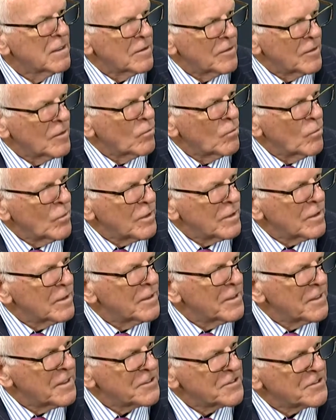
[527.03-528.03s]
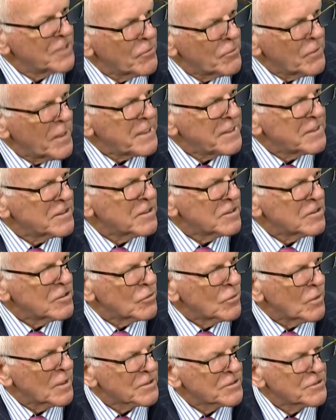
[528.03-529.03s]
that is donated
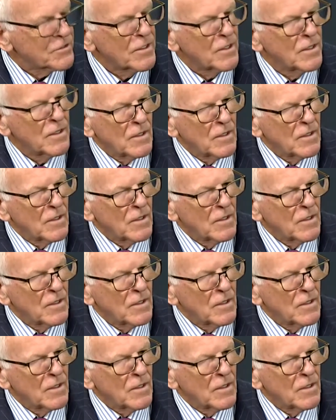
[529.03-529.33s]
to us.